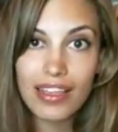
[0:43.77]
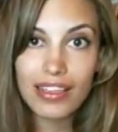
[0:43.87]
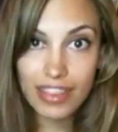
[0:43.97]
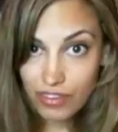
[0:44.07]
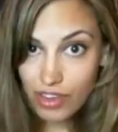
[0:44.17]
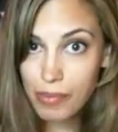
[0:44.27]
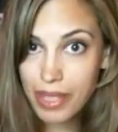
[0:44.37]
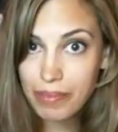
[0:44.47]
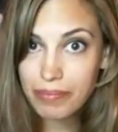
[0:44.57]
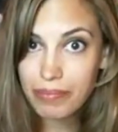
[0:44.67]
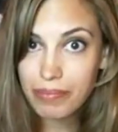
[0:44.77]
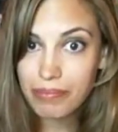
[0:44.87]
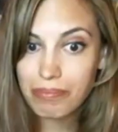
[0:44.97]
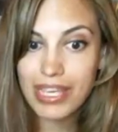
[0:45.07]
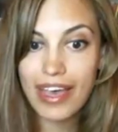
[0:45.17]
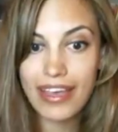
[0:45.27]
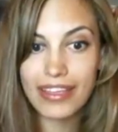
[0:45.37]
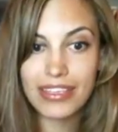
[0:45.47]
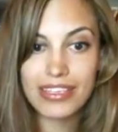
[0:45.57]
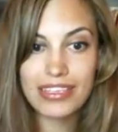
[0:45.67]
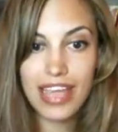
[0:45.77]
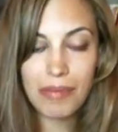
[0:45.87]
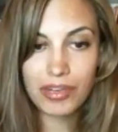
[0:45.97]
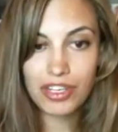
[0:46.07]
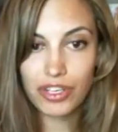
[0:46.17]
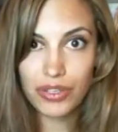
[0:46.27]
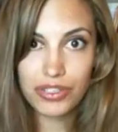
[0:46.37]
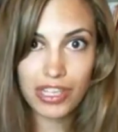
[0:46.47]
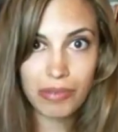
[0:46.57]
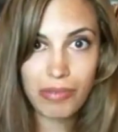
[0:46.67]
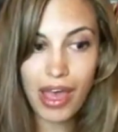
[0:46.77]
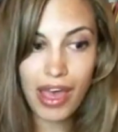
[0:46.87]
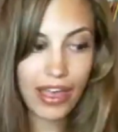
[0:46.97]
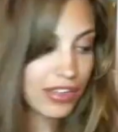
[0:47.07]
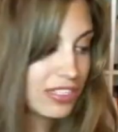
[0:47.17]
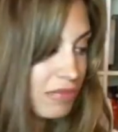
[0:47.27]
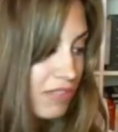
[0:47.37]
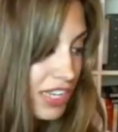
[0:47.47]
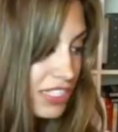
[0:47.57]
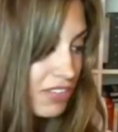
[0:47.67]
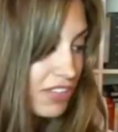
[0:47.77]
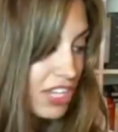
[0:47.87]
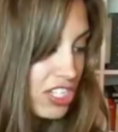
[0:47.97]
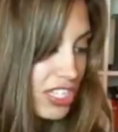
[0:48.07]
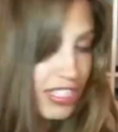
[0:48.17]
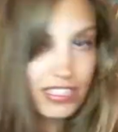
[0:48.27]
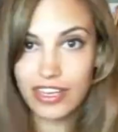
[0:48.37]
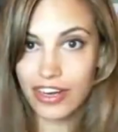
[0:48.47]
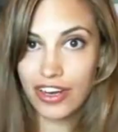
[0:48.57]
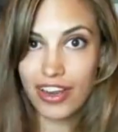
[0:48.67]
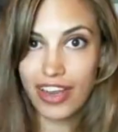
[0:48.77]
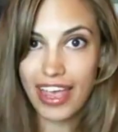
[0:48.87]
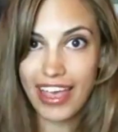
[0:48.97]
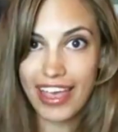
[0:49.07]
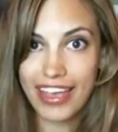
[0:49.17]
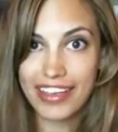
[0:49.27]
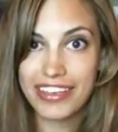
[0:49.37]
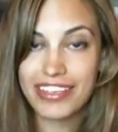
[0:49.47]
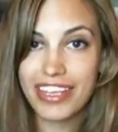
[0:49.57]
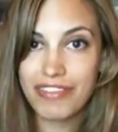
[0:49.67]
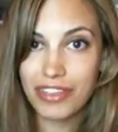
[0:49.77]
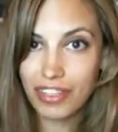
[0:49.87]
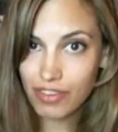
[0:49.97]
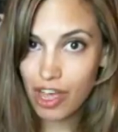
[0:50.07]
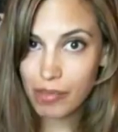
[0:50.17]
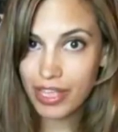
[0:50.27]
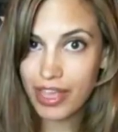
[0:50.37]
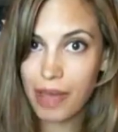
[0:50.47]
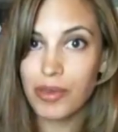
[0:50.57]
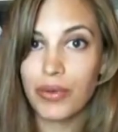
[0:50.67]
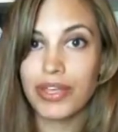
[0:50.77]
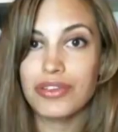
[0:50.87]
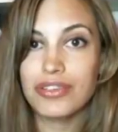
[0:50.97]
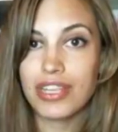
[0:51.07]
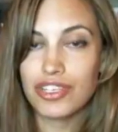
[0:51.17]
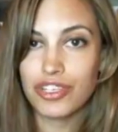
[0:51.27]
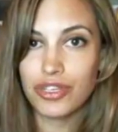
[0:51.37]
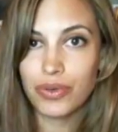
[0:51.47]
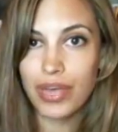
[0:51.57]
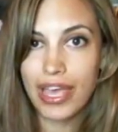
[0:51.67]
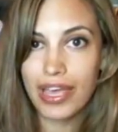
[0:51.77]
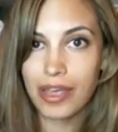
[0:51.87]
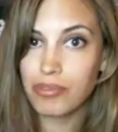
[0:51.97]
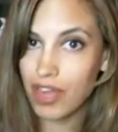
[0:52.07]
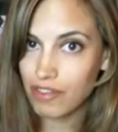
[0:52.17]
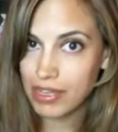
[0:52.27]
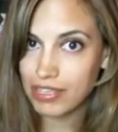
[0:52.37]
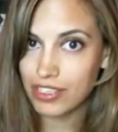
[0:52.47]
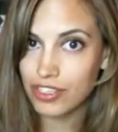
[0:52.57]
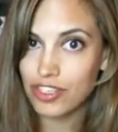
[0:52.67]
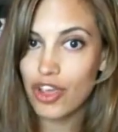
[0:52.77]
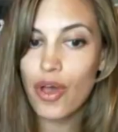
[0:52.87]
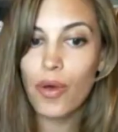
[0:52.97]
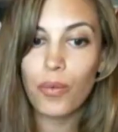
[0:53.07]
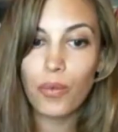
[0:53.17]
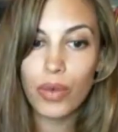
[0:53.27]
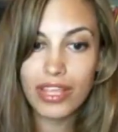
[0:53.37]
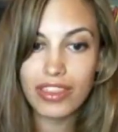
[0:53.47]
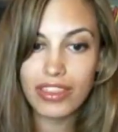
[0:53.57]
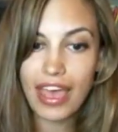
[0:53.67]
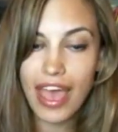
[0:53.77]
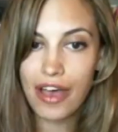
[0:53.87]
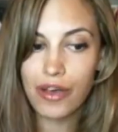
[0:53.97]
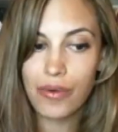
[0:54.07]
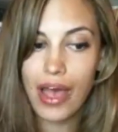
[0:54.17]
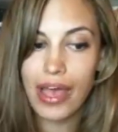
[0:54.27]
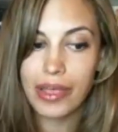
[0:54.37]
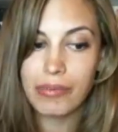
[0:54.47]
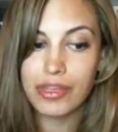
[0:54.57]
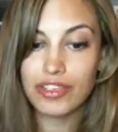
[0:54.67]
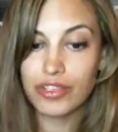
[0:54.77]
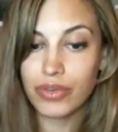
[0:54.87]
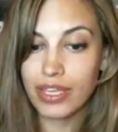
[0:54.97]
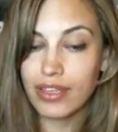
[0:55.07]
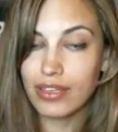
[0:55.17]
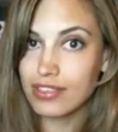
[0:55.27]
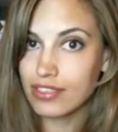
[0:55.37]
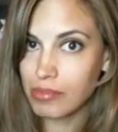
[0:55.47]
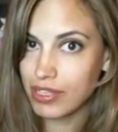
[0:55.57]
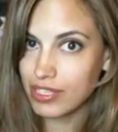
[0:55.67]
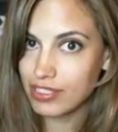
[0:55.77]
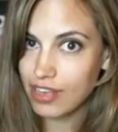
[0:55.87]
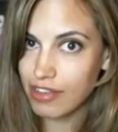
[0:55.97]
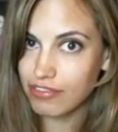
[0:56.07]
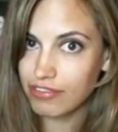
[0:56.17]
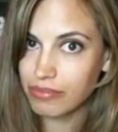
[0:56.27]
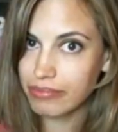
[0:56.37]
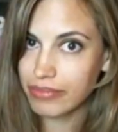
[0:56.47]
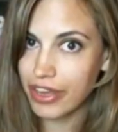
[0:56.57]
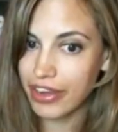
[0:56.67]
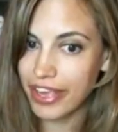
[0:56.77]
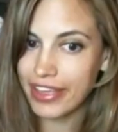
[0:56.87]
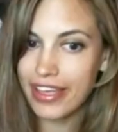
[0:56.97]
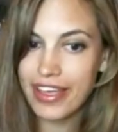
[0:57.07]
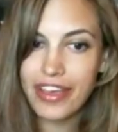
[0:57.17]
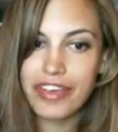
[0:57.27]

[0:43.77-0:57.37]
leave a comment because I'm going to show you some fancy flashy things here. And if you leave a comment, I'm going to send you a private message with how I'm doing some of this stuff, all right?